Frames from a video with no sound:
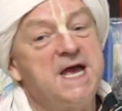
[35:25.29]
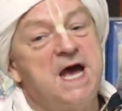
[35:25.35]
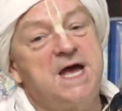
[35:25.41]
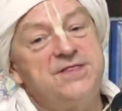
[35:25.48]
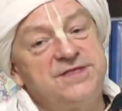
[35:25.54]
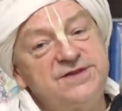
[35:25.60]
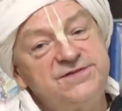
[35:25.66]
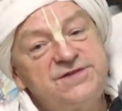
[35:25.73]

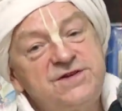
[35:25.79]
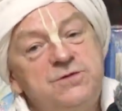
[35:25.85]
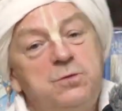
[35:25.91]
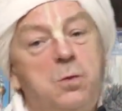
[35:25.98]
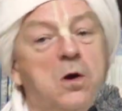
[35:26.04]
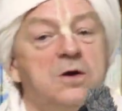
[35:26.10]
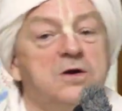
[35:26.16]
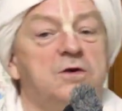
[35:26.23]
And this is
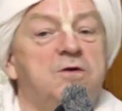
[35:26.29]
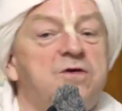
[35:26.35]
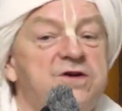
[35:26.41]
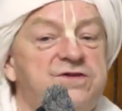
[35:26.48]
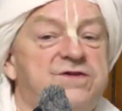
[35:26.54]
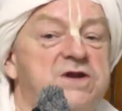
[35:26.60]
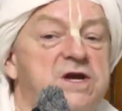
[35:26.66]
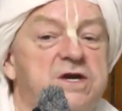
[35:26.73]
what
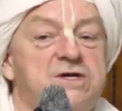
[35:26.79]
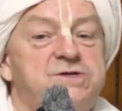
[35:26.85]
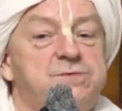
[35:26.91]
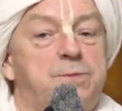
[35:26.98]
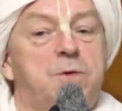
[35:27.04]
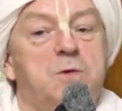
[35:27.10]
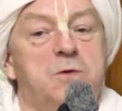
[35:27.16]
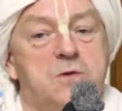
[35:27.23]
Krishna has
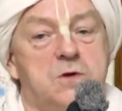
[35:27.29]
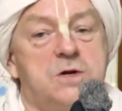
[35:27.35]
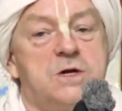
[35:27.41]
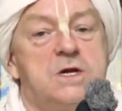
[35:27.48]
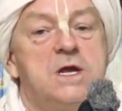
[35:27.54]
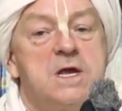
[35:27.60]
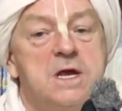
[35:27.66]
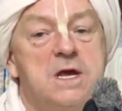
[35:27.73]

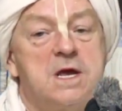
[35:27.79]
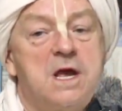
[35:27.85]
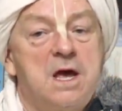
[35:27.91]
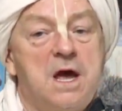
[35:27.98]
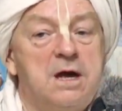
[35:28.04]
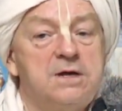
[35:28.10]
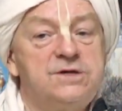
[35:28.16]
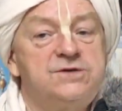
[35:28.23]
brought
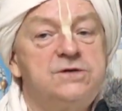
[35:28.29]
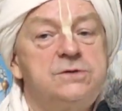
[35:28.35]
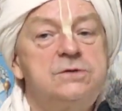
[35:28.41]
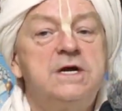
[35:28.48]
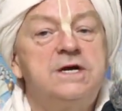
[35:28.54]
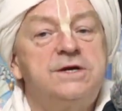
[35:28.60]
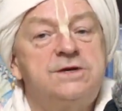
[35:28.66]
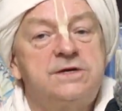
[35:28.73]

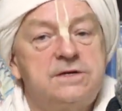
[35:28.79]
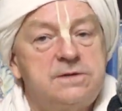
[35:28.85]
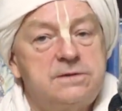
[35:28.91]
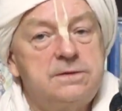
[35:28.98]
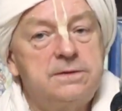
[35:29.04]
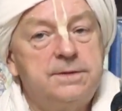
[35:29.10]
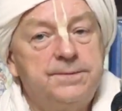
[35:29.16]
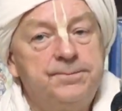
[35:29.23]
Arjuna
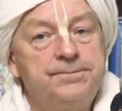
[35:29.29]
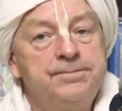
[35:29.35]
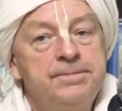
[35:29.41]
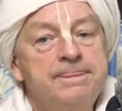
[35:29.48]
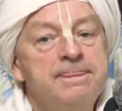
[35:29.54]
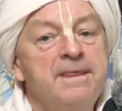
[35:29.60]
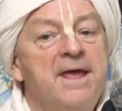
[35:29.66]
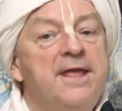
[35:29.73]
to.
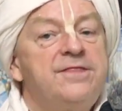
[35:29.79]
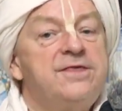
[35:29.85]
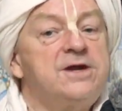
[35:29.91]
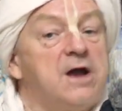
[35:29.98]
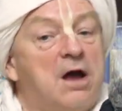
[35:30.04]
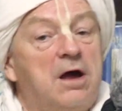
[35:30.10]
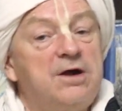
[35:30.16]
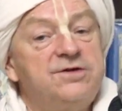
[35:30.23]

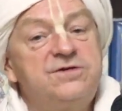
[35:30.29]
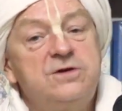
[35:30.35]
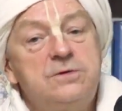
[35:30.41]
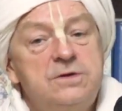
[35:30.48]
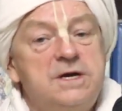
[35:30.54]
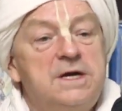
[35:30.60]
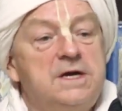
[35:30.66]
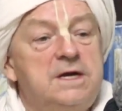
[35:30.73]
That
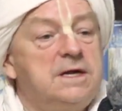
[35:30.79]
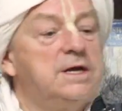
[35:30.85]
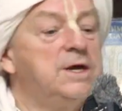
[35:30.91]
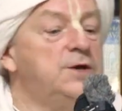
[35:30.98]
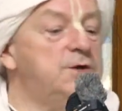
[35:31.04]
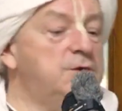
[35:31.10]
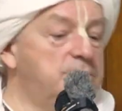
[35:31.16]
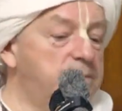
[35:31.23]
Arjuna,
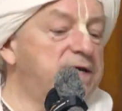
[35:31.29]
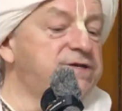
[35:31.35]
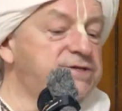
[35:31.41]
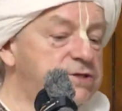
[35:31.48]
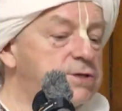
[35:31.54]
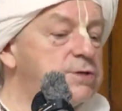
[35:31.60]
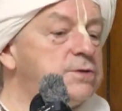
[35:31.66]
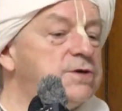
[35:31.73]
you
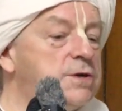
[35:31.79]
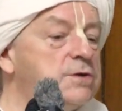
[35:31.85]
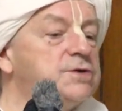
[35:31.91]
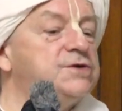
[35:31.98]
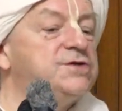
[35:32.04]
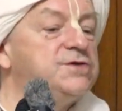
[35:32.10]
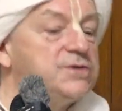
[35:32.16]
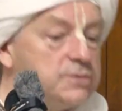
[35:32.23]
must do
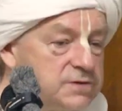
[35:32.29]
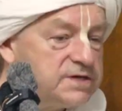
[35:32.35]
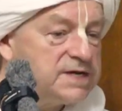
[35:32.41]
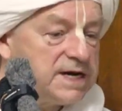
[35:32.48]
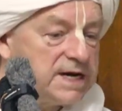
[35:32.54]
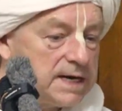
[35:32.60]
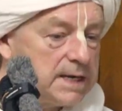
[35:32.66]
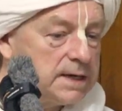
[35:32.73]
your
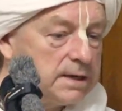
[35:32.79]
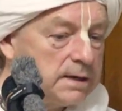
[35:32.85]
duty.